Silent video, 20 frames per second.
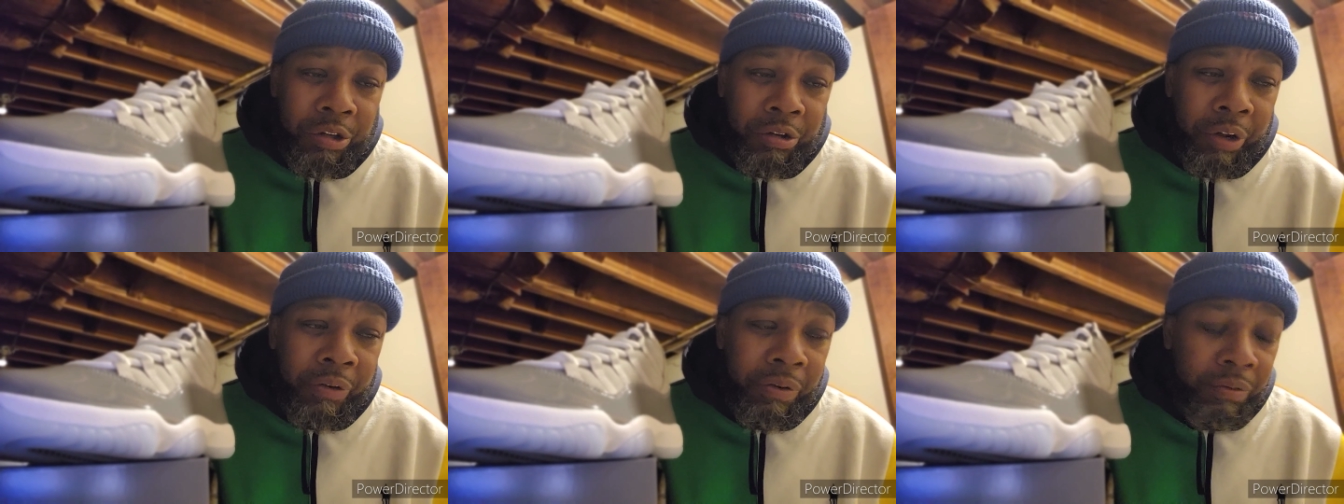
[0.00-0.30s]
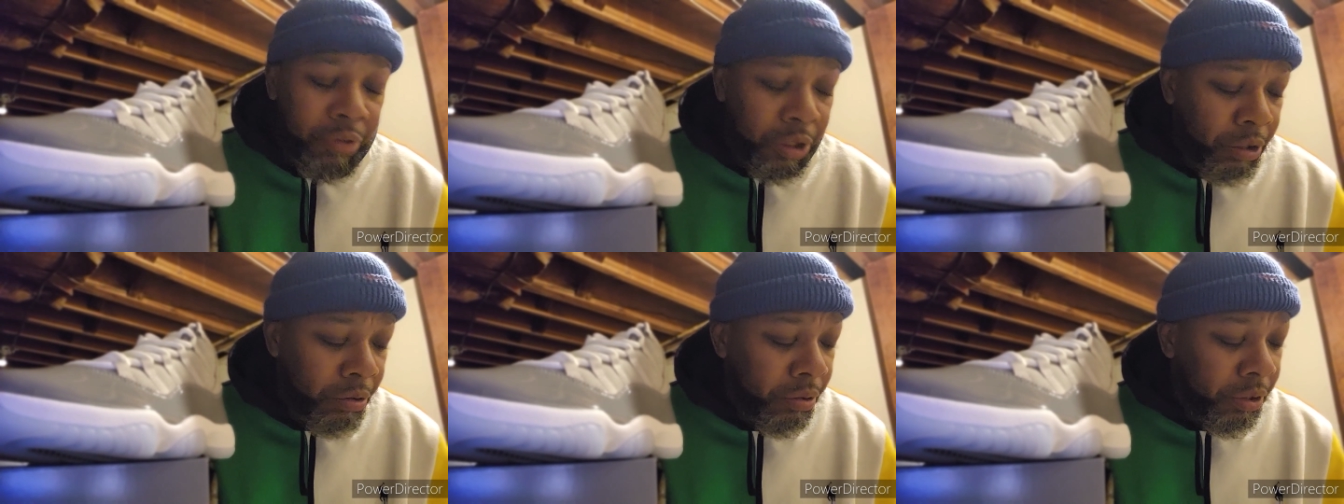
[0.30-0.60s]
the street
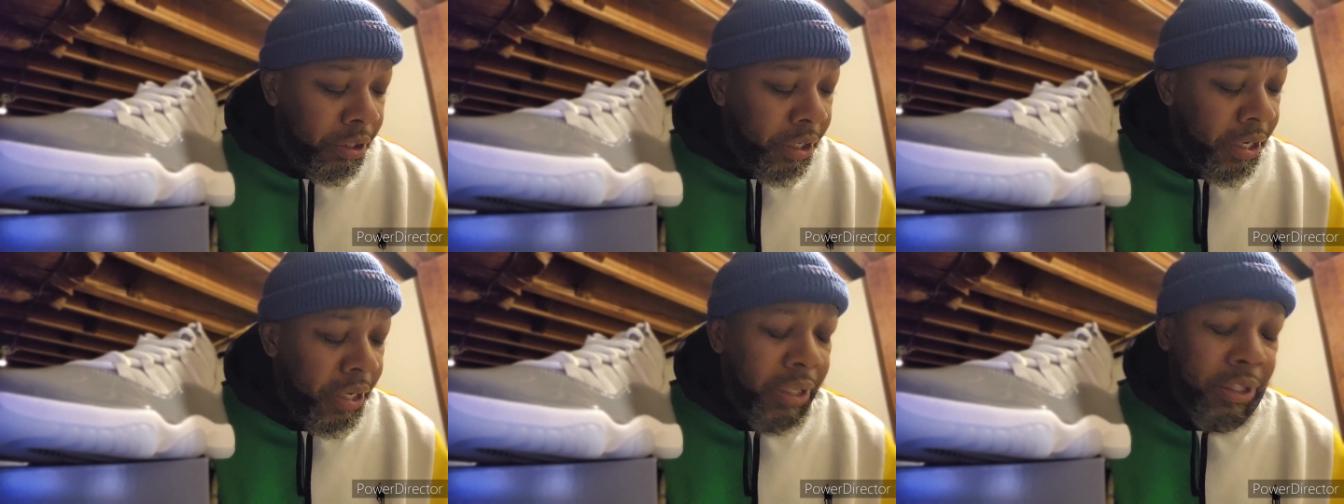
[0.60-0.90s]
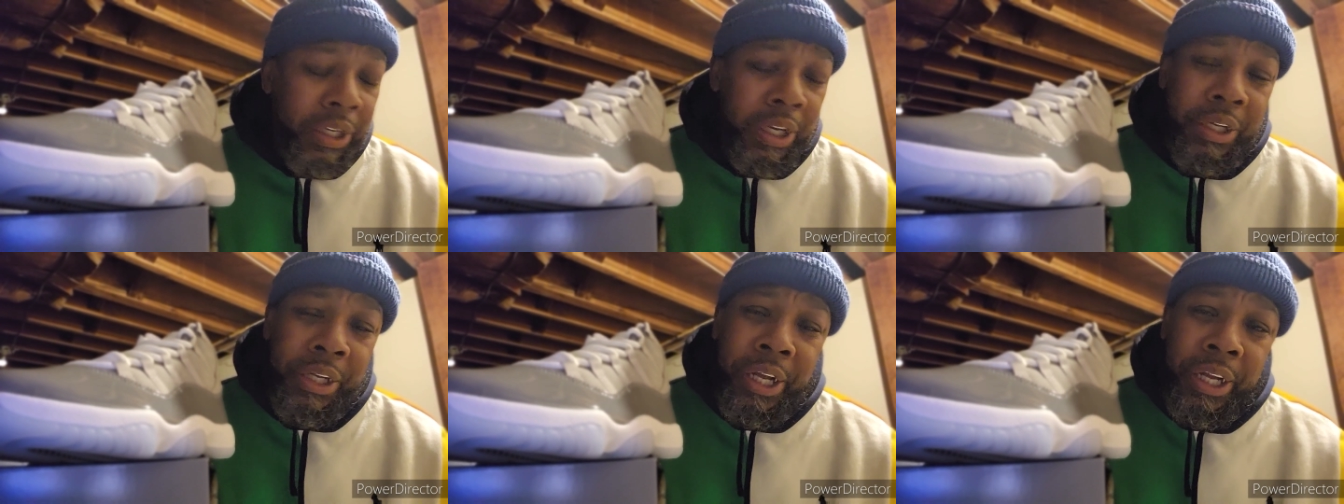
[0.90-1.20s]
from Shoe City
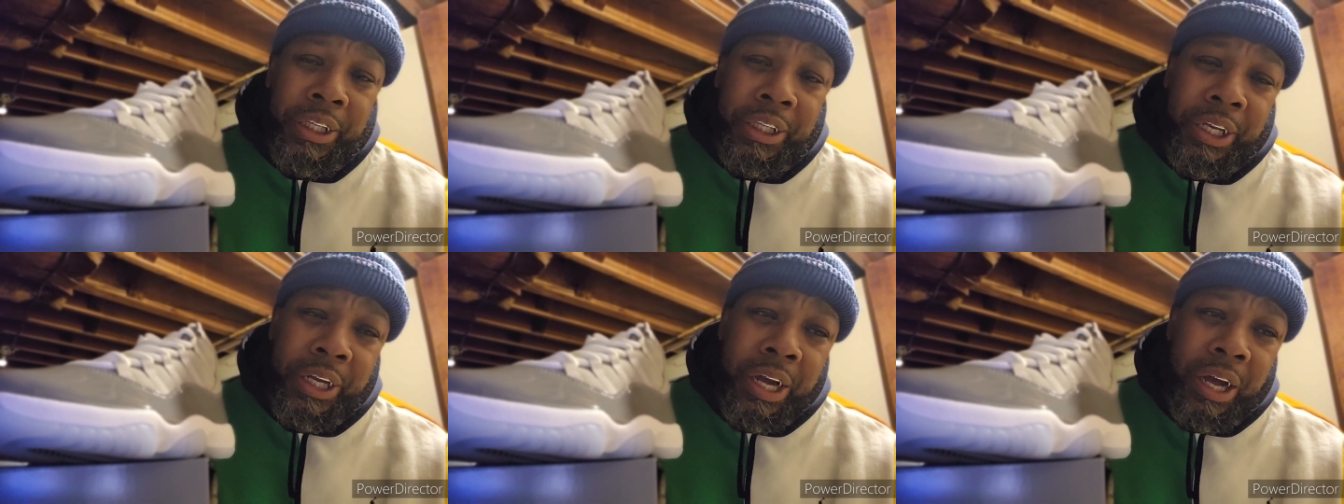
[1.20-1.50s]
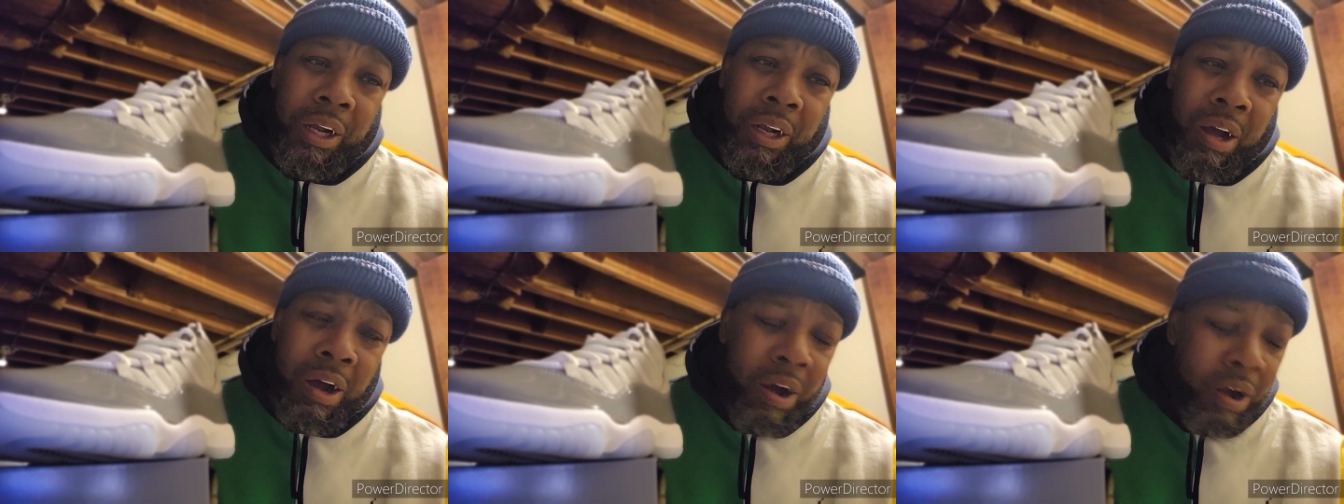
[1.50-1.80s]
is a
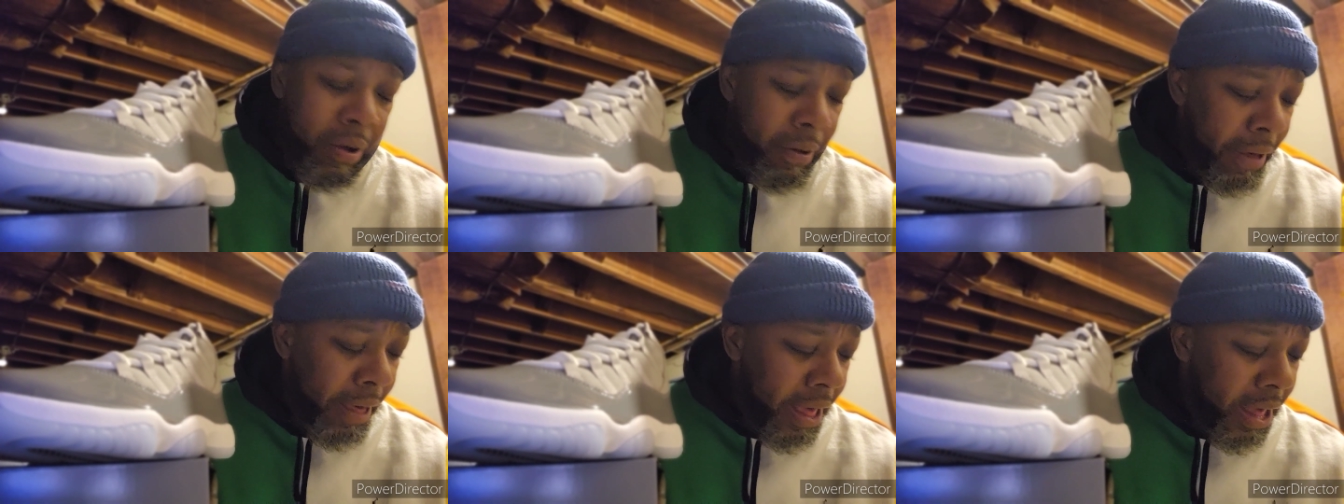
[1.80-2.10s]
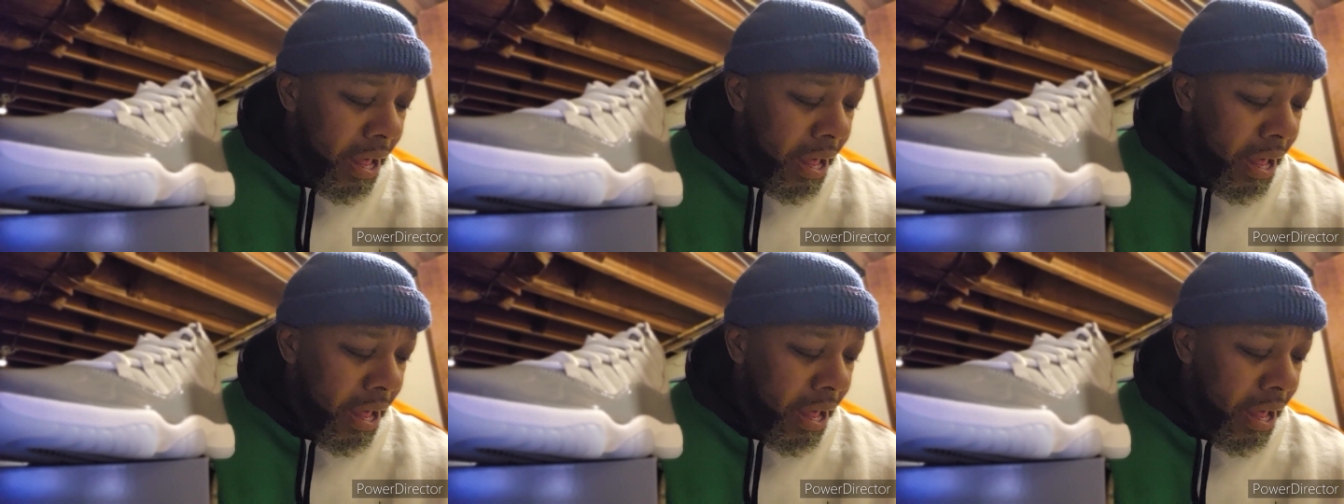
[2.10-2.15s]
DTLR.